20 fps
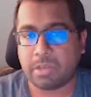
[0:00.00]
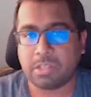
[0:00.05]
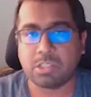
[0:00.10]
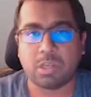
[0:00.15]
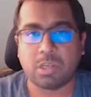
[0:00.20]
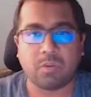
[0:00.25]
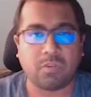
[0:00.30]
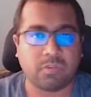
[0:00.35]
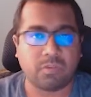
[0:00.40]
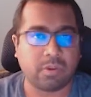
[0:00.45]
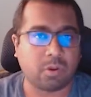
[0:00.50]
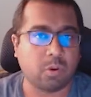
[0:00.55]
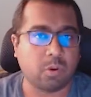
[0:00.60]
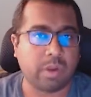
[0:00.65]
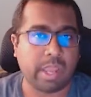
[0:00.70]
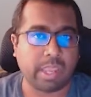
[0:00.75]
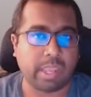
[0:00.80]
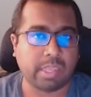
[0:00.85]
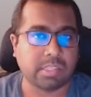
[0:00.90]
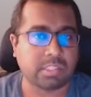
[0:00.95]
job of a
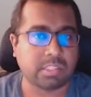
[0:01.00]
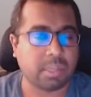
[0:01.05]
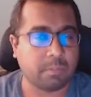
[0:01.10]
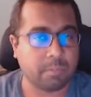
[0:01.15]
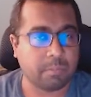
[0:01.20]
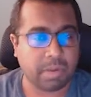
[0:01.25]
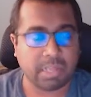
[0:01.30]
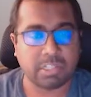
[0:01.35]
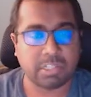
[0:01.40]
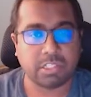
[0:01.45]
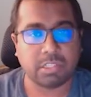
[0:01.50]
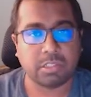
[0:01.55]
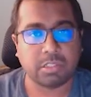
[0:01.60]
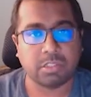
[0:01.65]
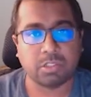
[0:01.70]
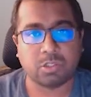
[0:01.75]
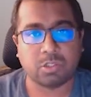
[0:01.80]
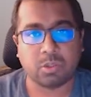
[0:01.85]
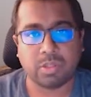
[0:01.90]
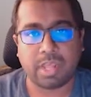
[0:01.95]
codec is compression
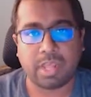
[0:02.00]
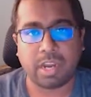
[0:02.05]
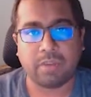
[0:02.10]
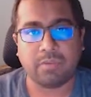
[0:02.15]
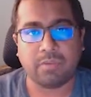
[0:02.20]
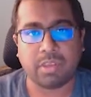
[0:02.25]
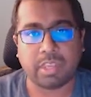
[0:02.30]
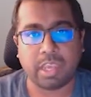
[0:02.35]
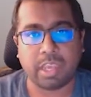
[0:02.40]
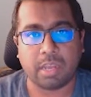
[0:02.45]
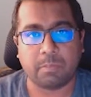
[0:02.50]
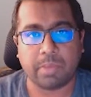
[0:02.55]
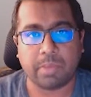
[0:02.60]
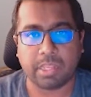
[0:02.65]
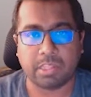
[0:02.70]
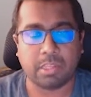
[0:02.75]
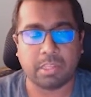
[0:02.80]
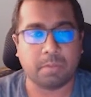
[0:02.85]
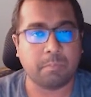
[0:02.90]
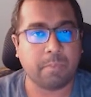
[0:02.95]
so that we can
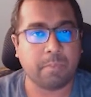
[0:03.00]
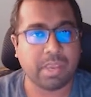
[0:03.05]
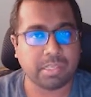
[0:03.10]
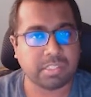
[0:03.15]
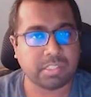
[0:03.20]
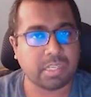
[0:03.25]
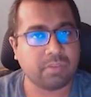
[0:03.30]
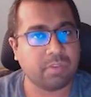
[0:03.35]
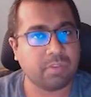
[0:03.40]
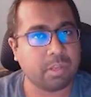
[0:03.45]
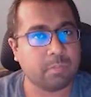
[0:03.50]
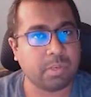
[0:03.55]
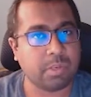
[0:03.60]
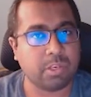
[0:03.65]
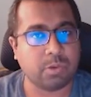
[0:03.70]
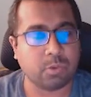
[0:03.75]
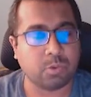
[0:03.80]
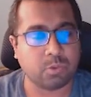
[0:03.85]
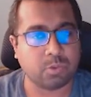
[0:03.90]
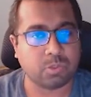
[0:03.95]
make the best available
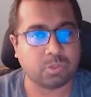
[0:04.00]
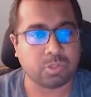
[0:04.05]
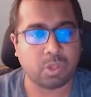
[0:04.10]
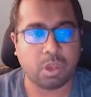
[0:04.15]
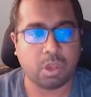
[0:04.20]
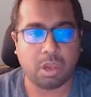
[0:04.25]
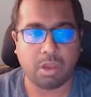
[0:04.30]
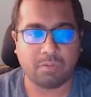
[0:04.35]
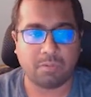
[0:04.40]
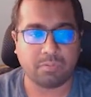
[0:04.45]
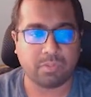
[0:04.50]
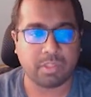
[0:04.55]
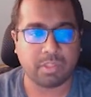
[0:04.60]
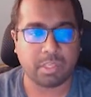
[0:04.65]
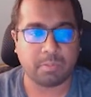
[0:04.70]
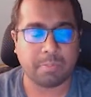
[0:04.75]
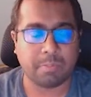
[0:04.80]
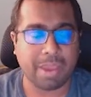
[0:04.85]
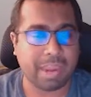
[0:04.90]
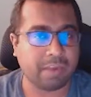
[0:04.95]
use of
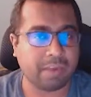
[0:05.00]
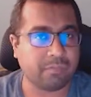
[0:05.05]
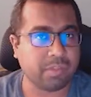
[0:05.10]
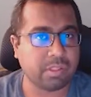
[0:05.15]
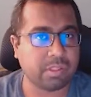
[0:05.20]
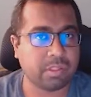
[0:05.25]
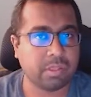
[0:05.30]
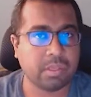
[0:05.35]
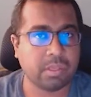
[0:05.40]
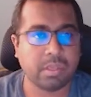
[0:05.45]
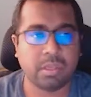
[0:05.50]
the bandwidth